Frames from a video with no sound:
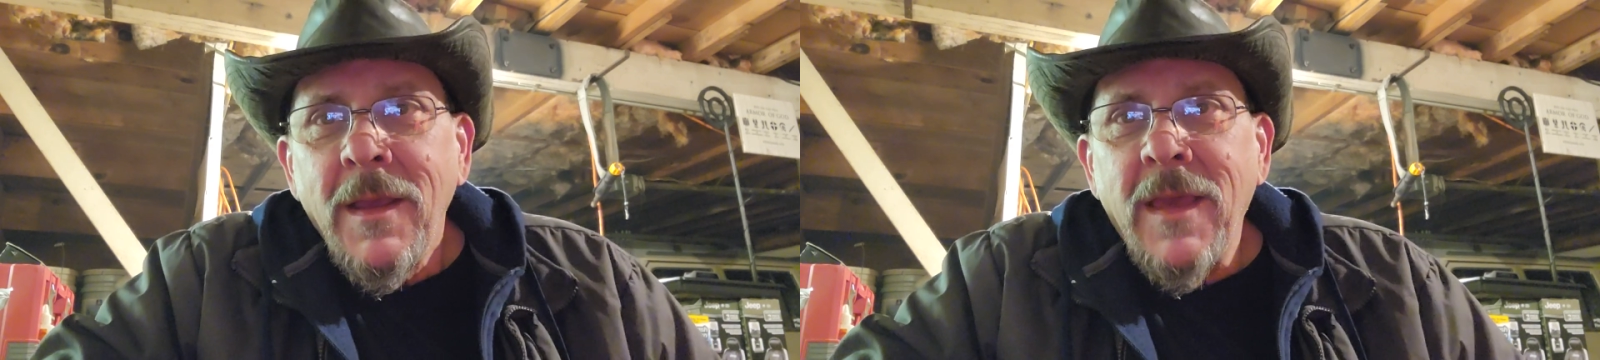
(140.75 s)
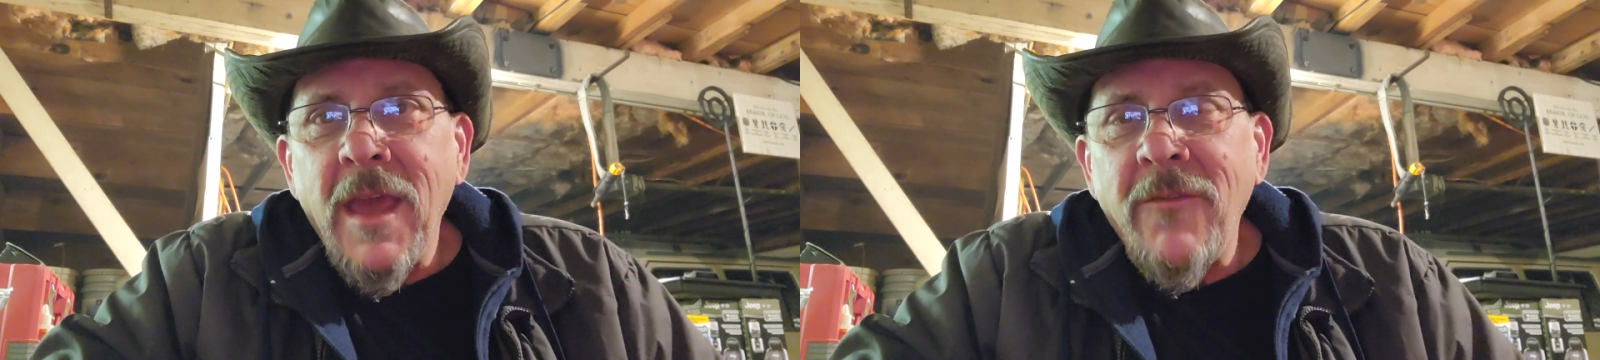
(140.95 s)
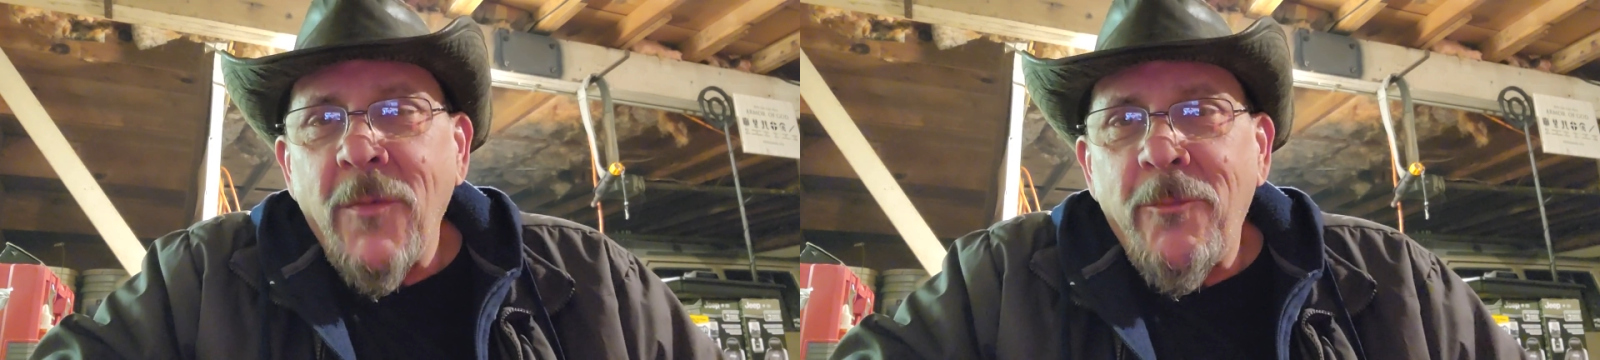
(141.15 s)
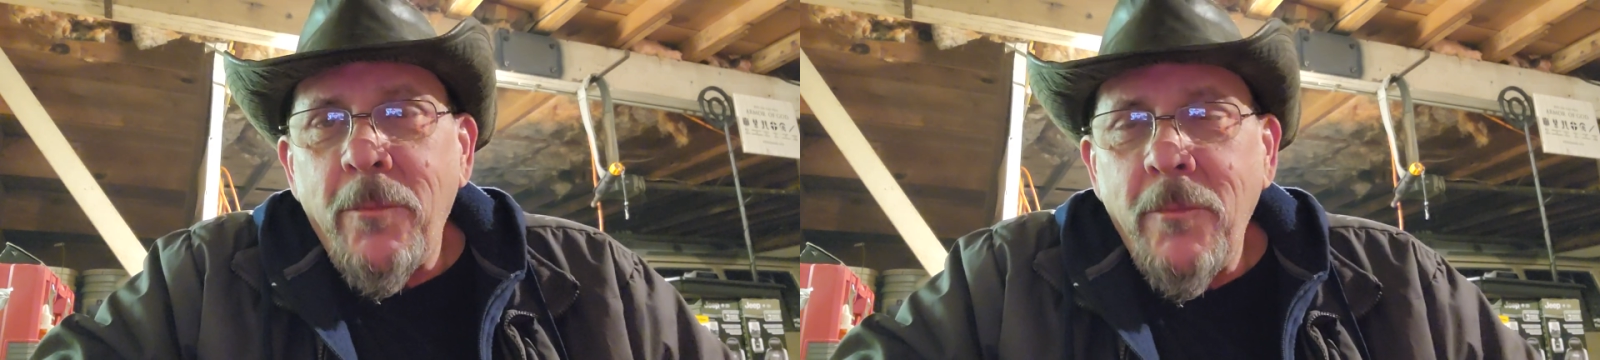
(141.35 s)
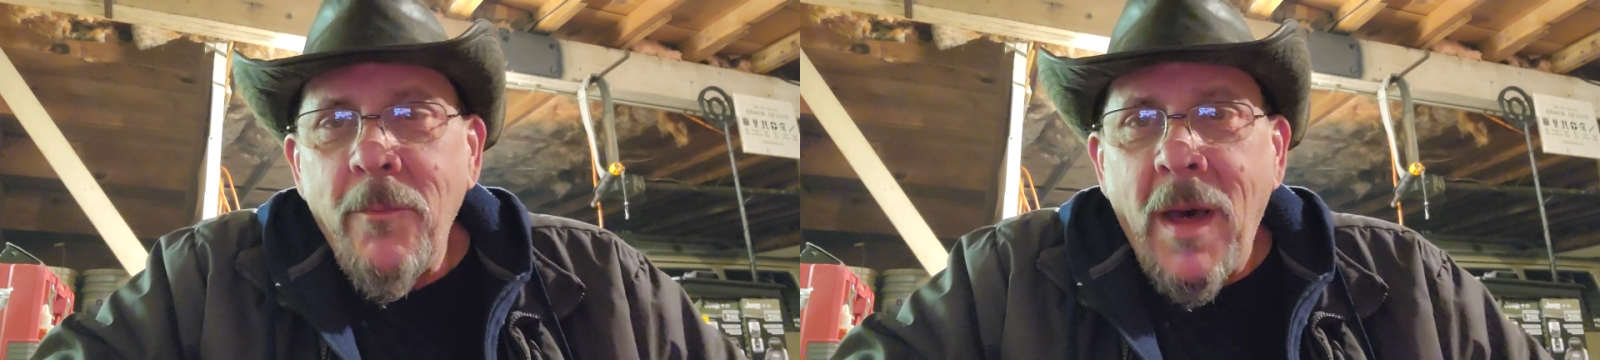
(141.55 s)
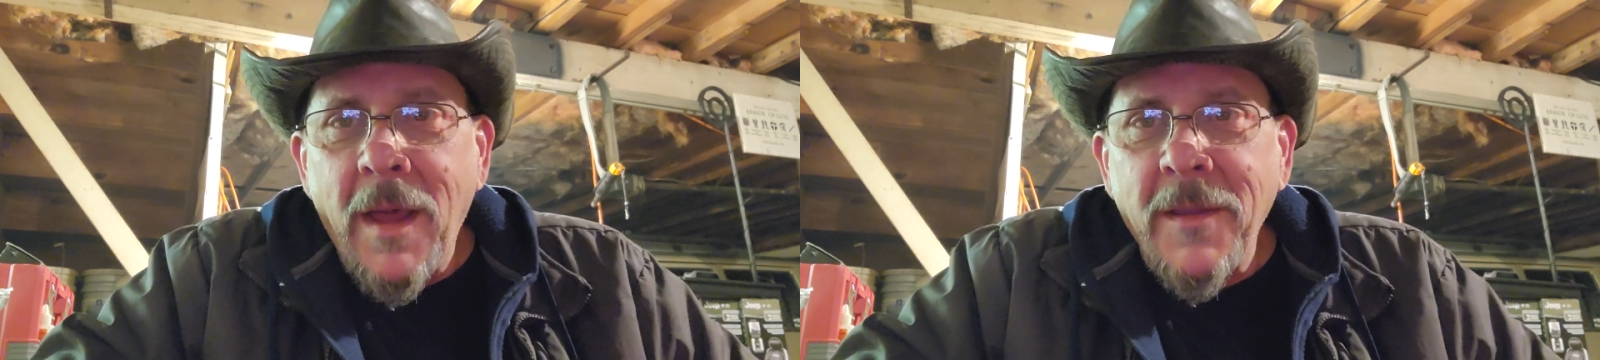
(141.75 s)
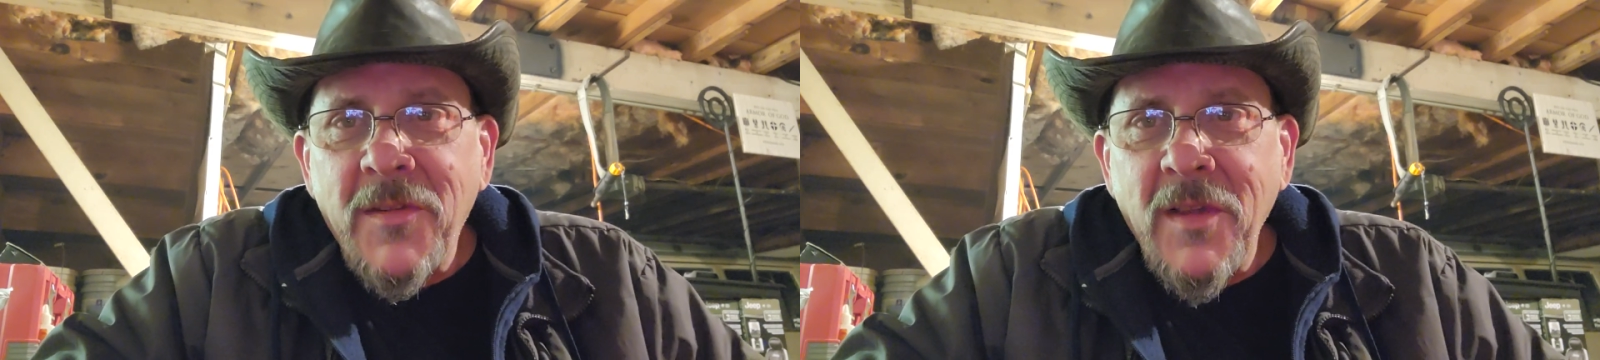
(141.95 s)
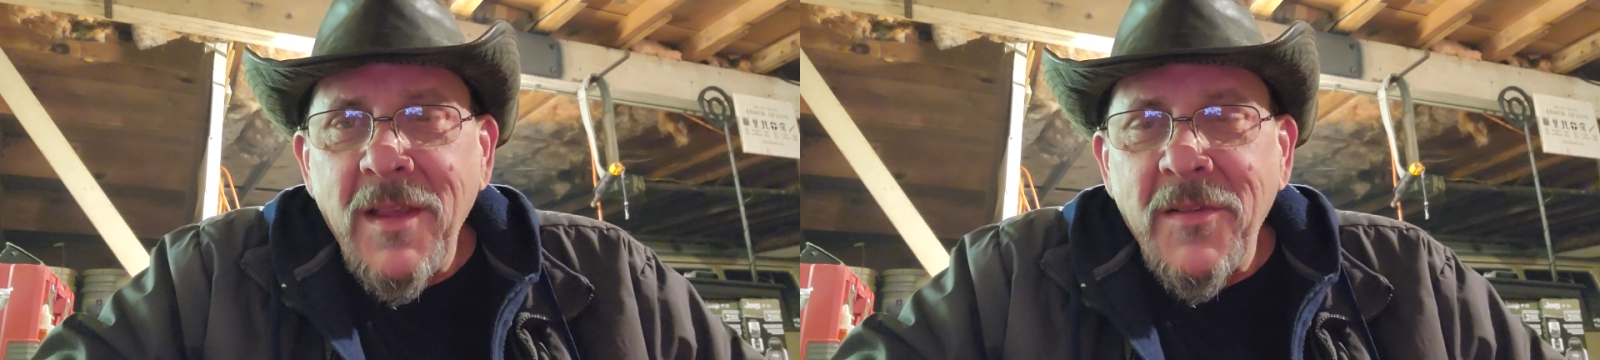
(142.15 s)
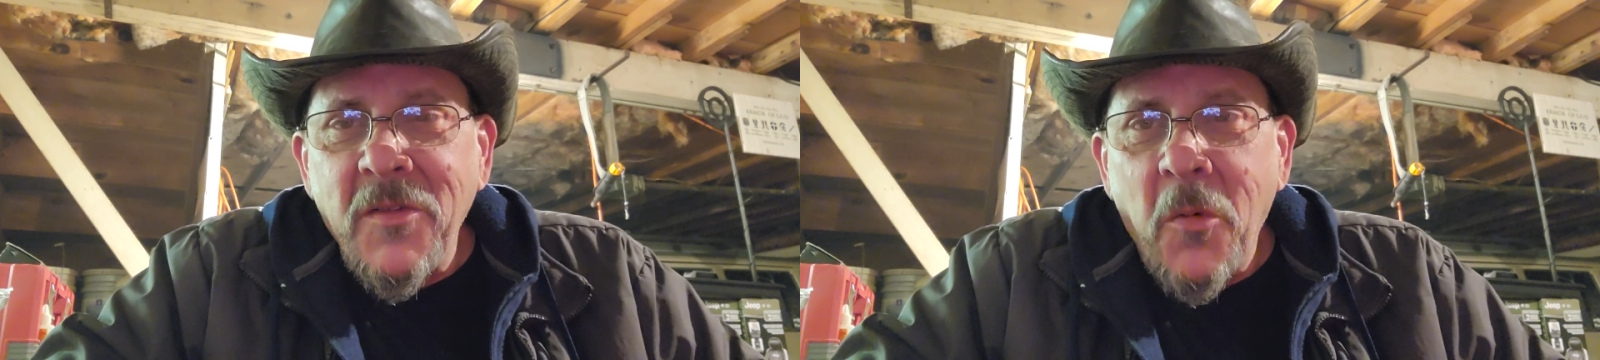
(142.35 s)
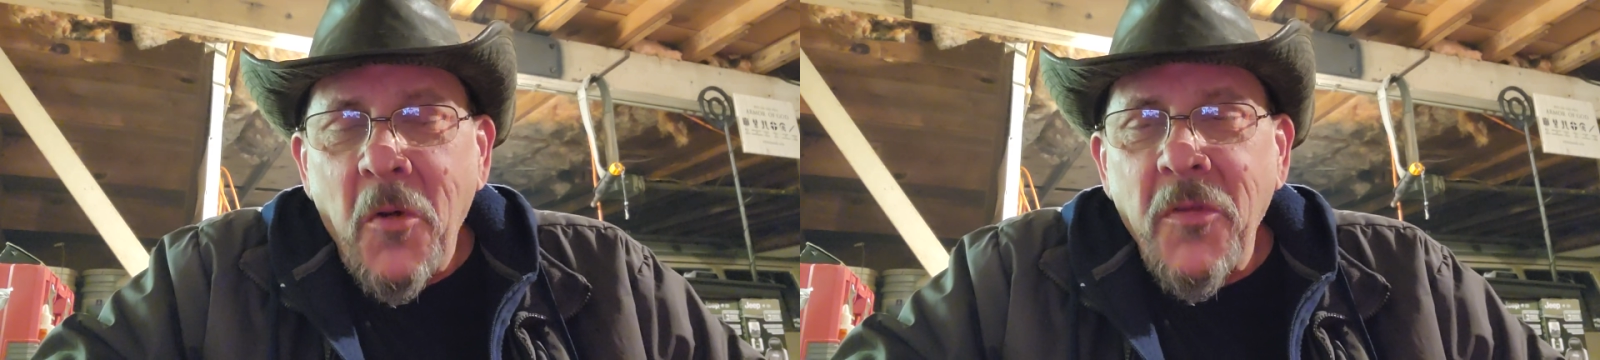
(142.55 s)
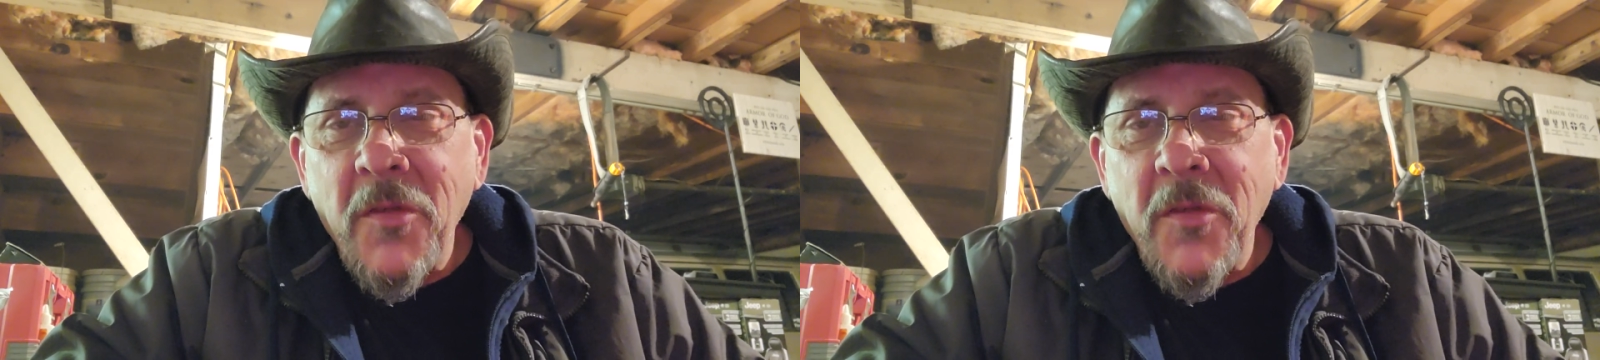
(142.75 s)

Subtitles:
gave about a sentence worth